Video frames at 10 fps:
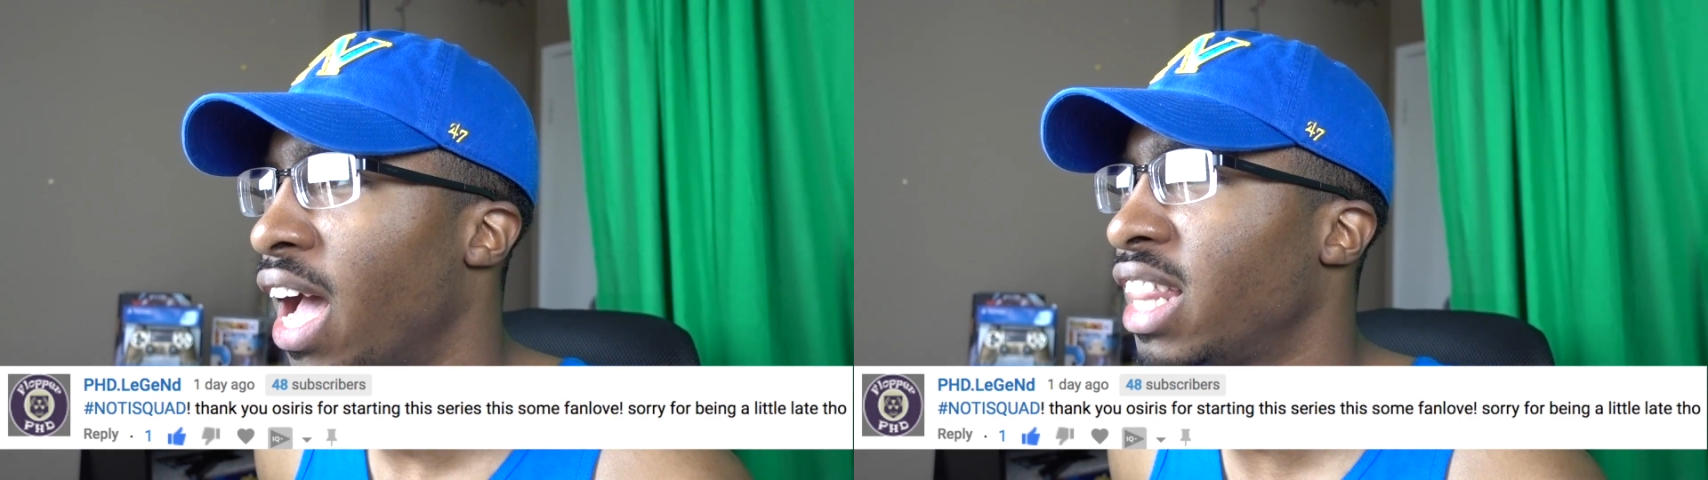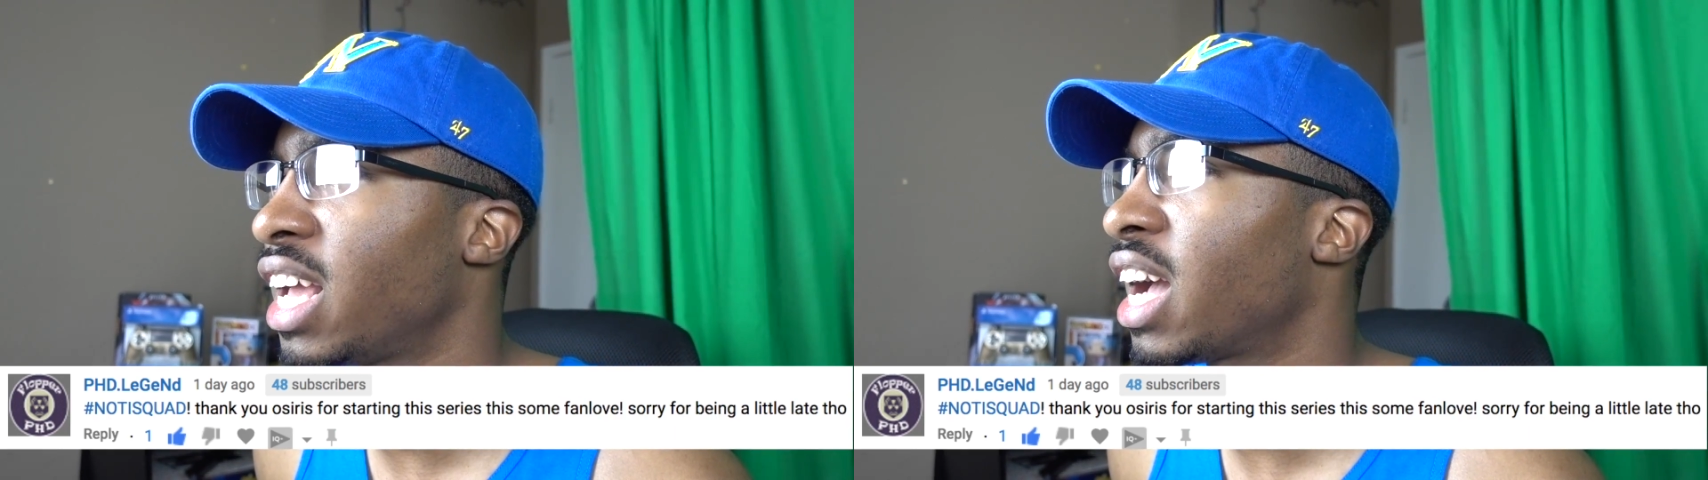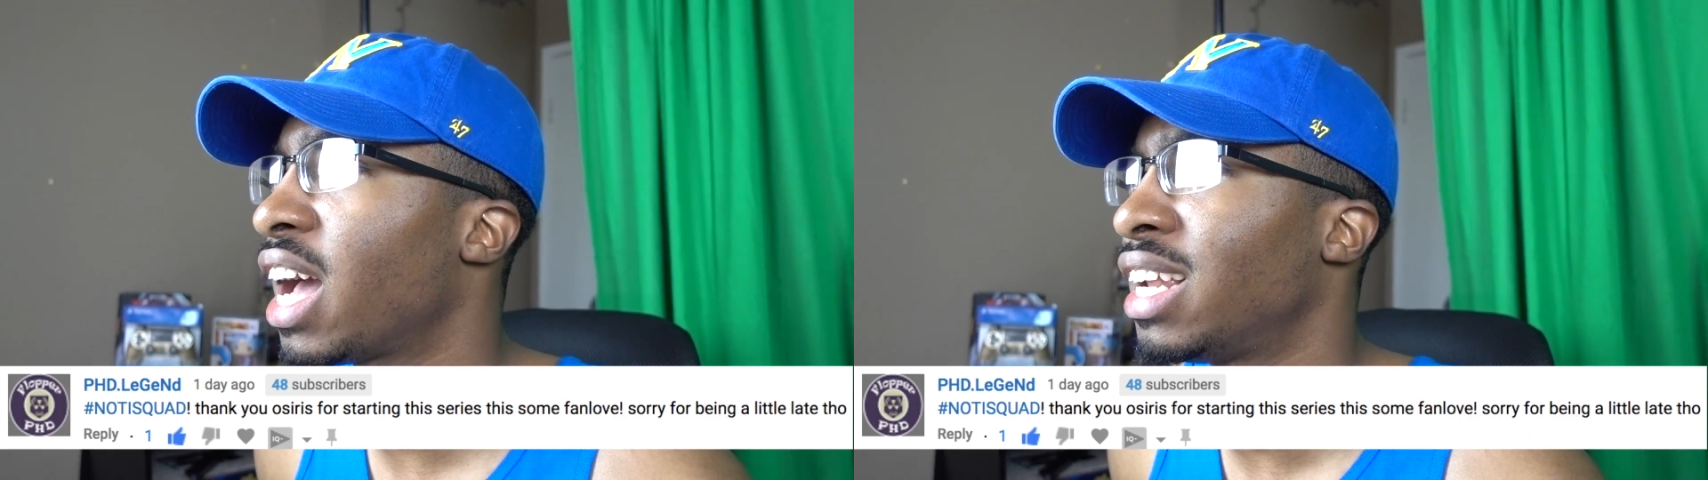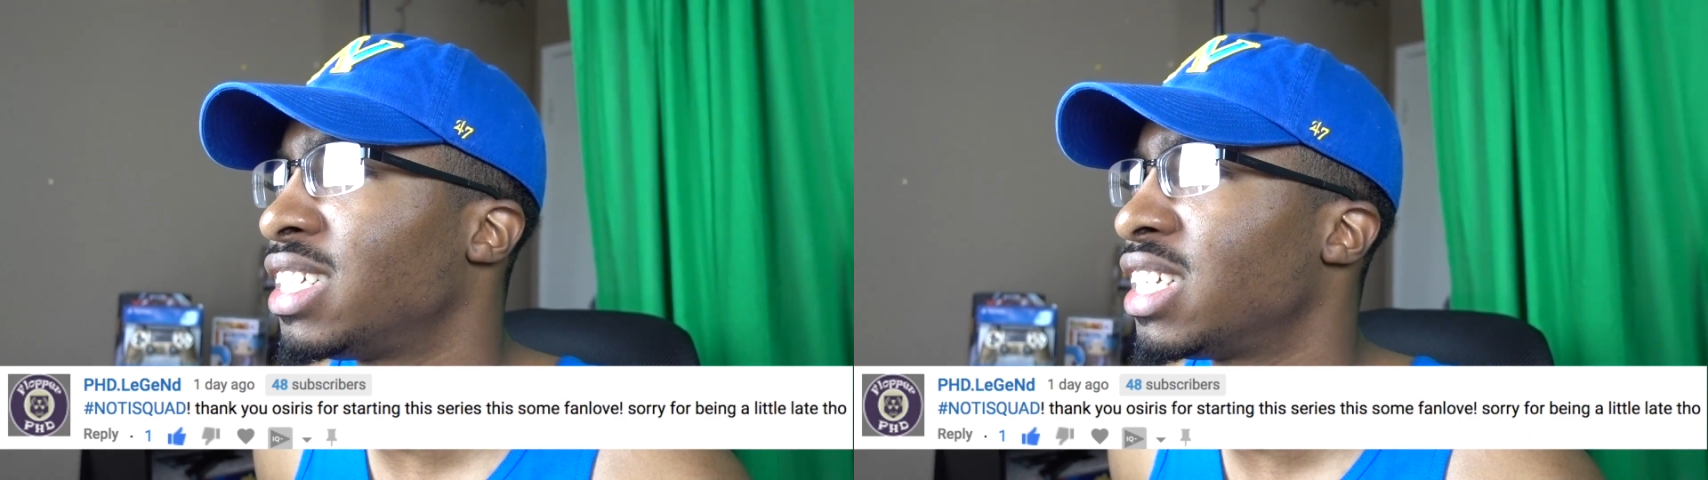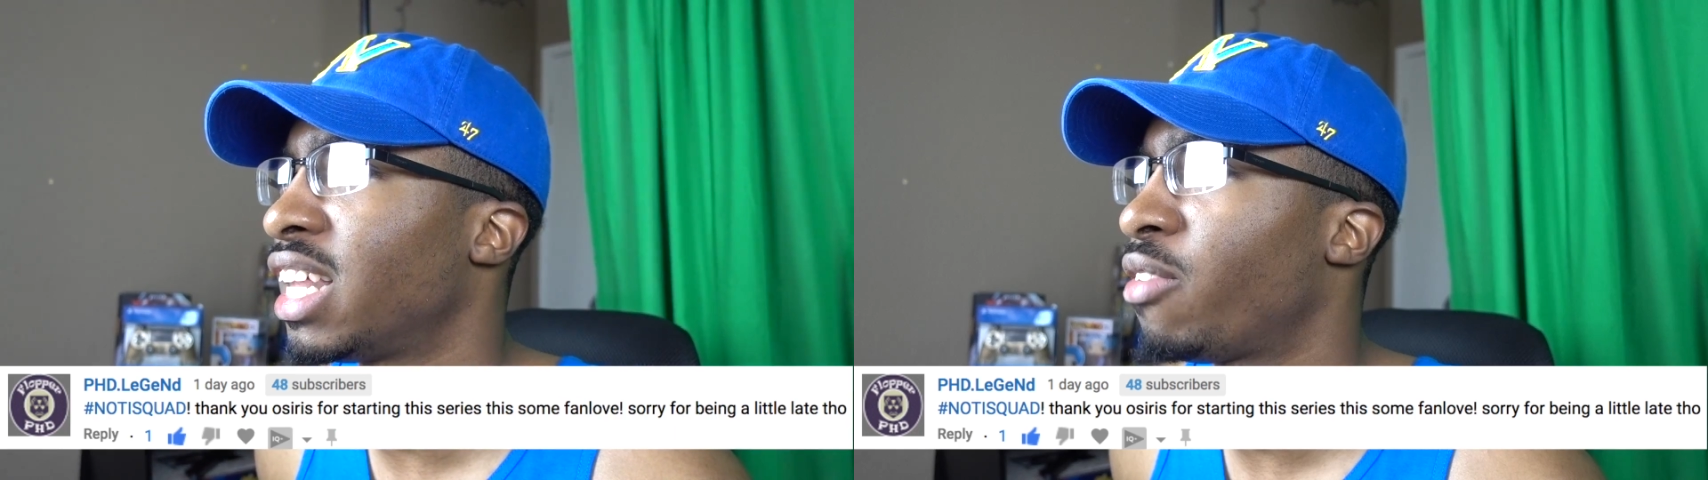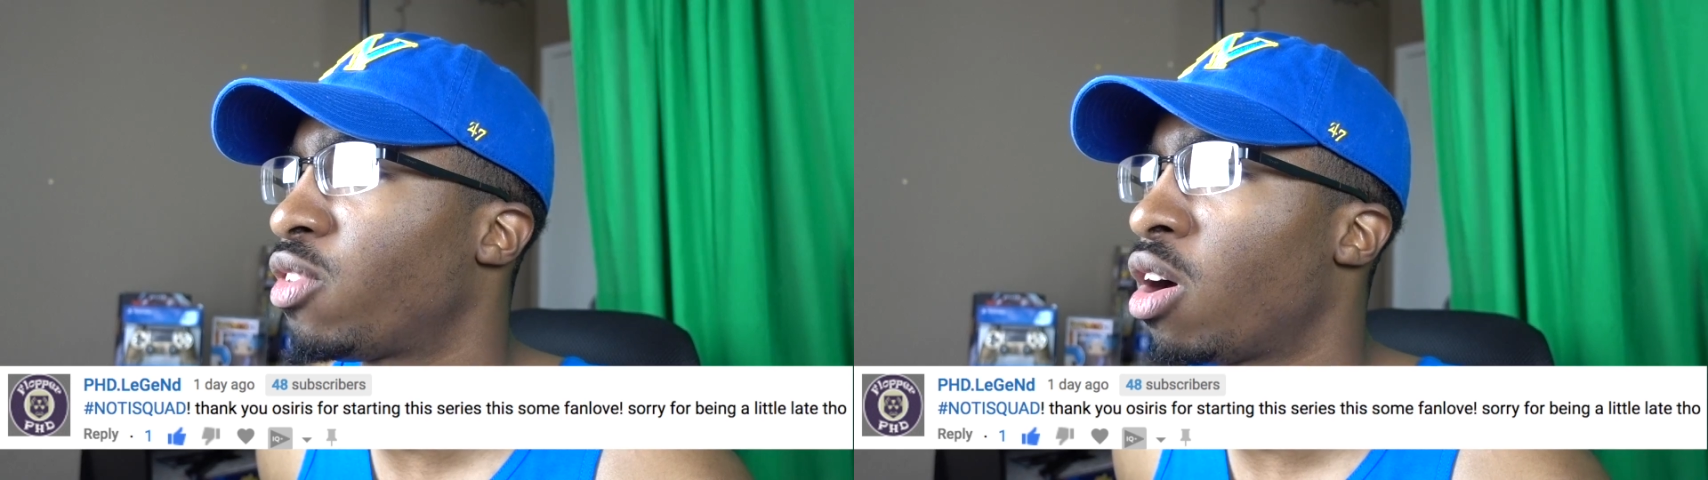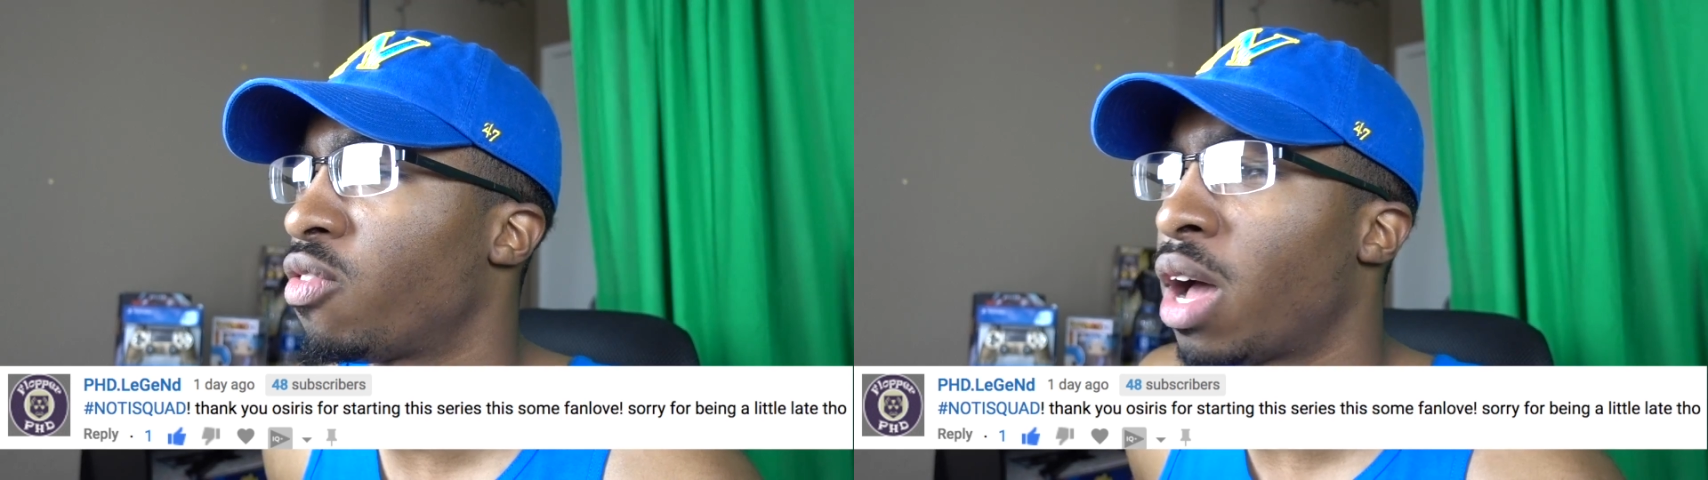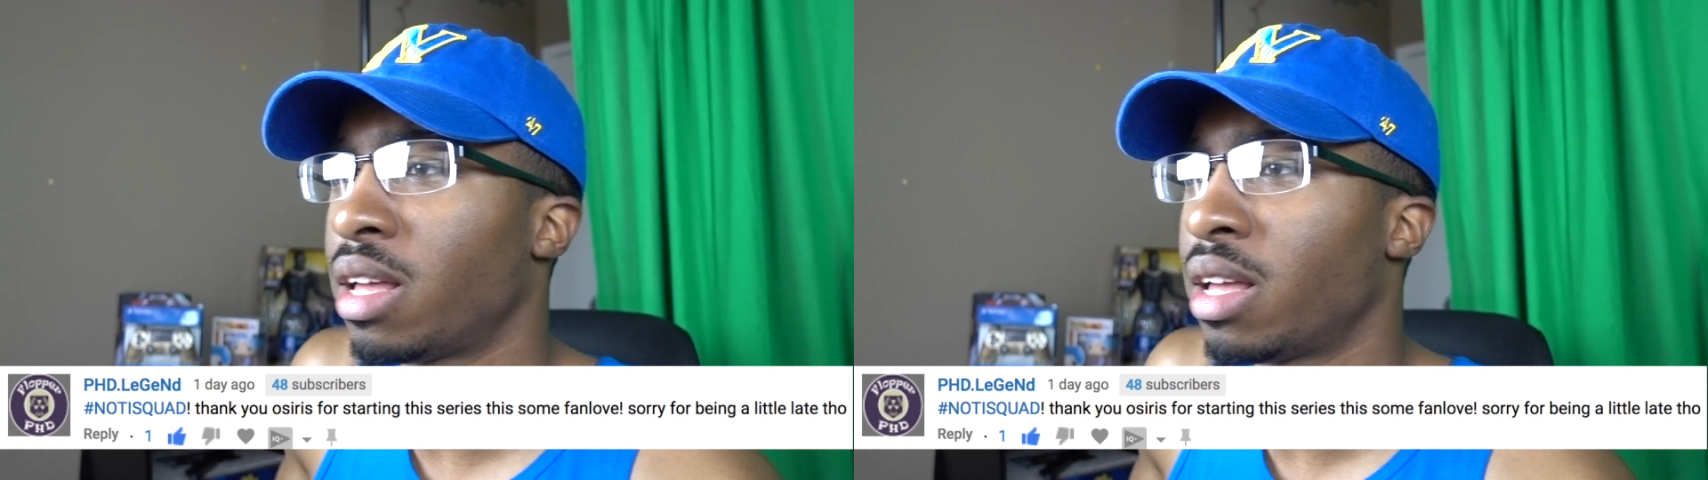I think I kind of just left off.